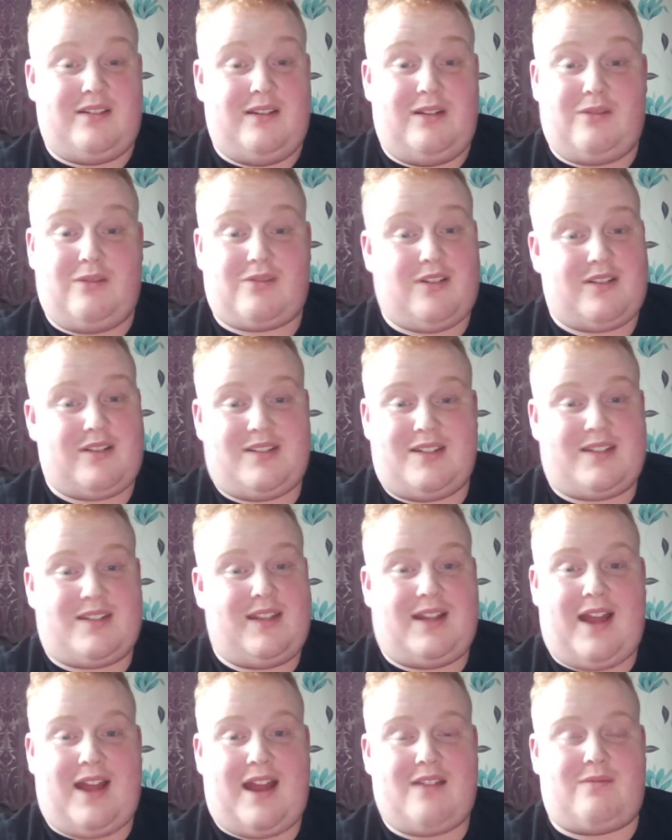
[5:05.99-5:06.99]
he'll cost us the
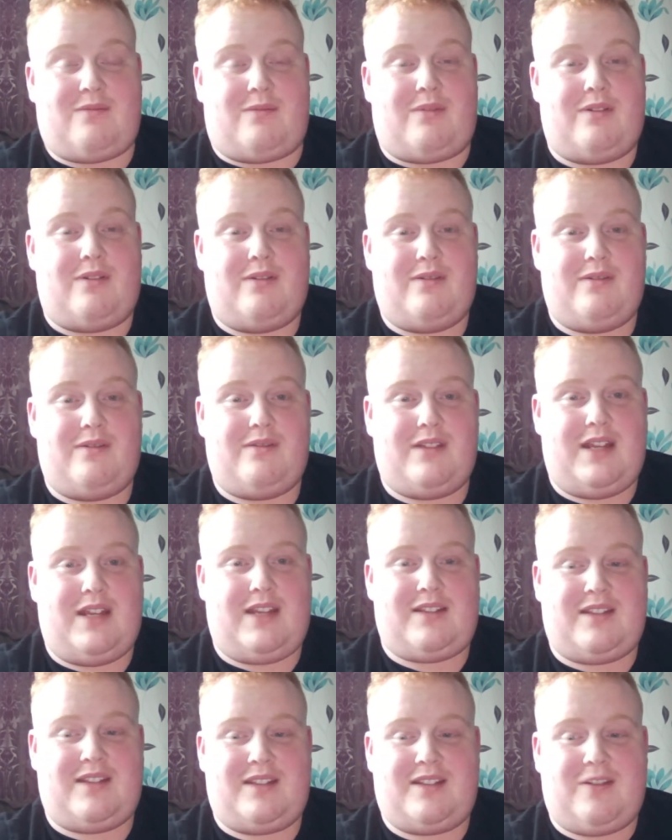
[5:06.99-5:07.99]
game.
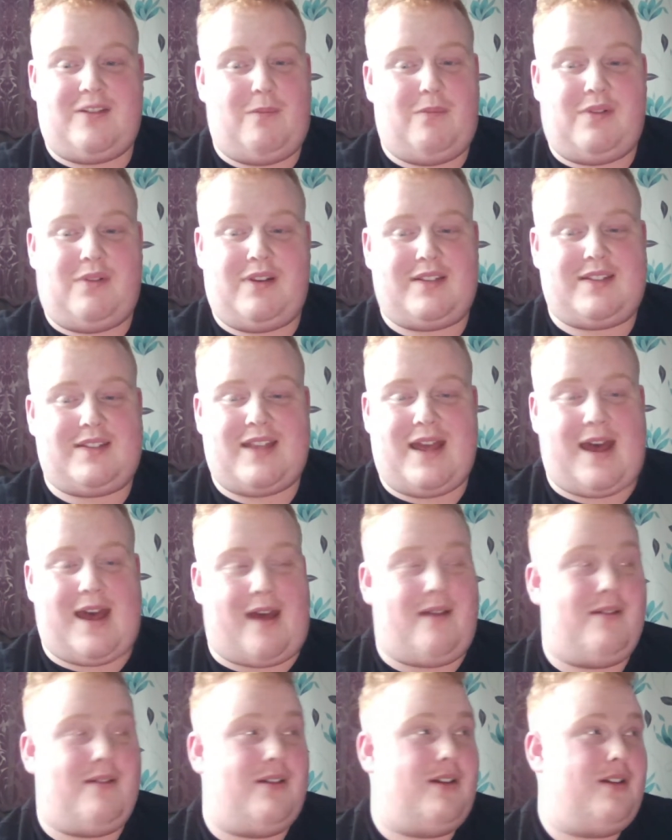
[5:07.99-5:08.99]
It's as simple as
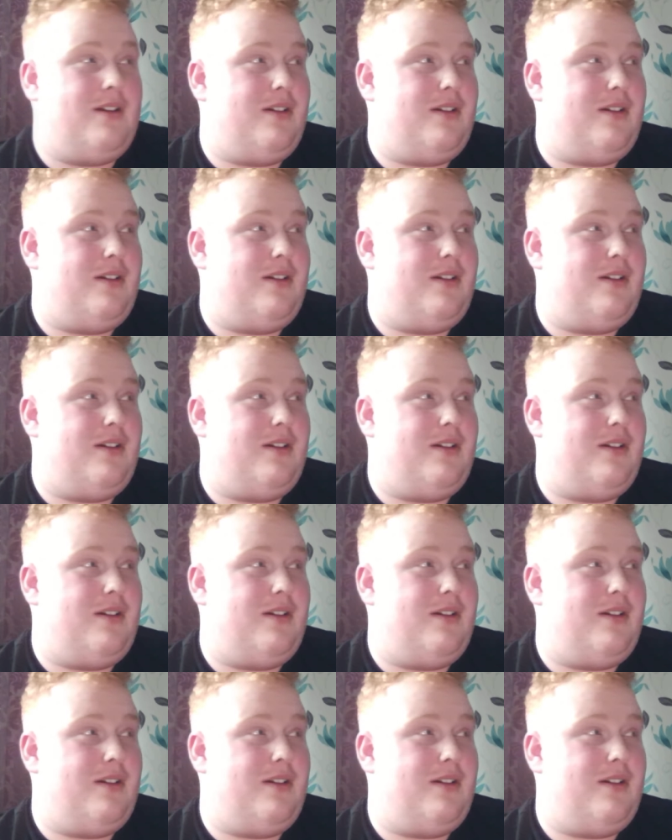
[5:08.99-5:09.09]
that.